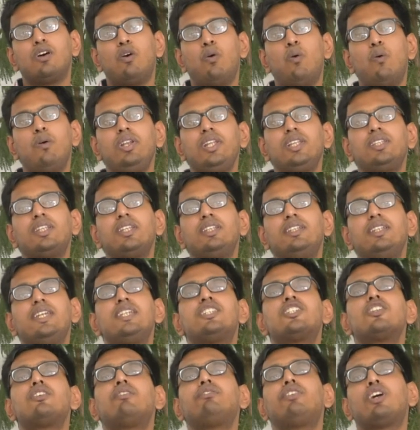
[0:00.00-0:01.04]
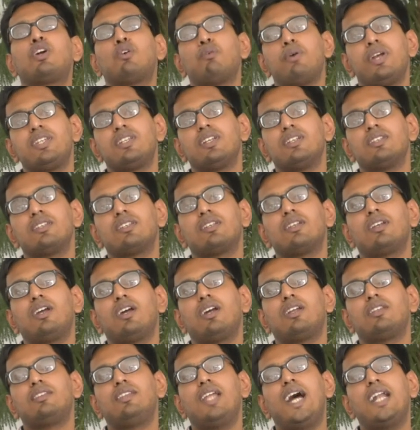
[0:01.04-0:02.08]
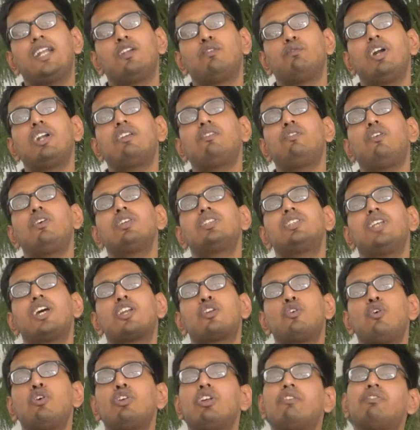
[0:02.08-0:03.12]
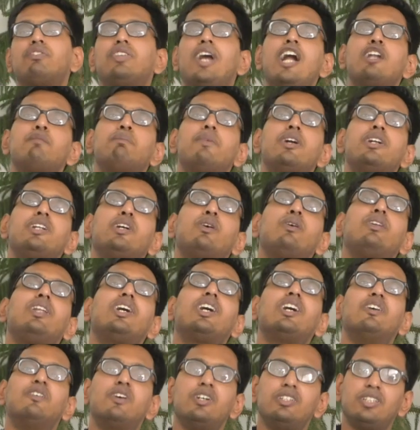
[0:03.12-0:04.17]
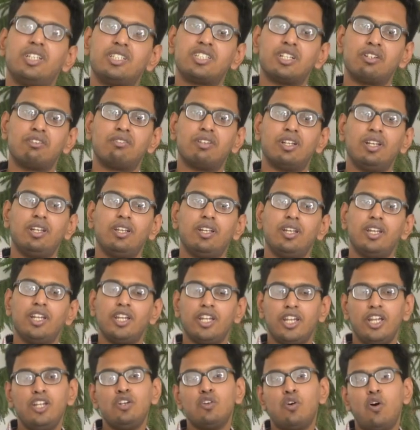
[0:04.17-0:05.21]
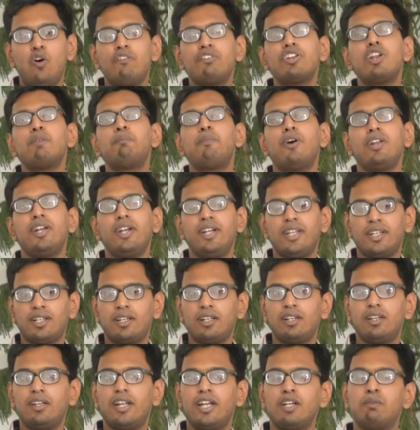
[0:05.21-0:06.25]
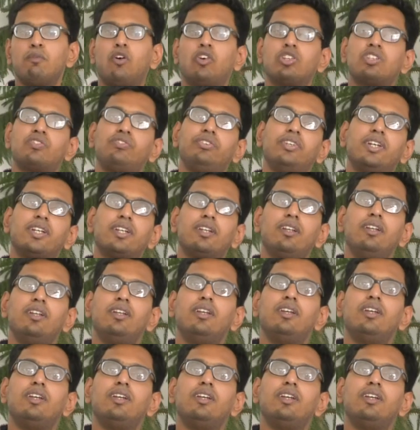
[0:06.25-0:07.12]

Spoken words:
only the nature of the questions, that what was the role of that particular governor general in overall political atmosphere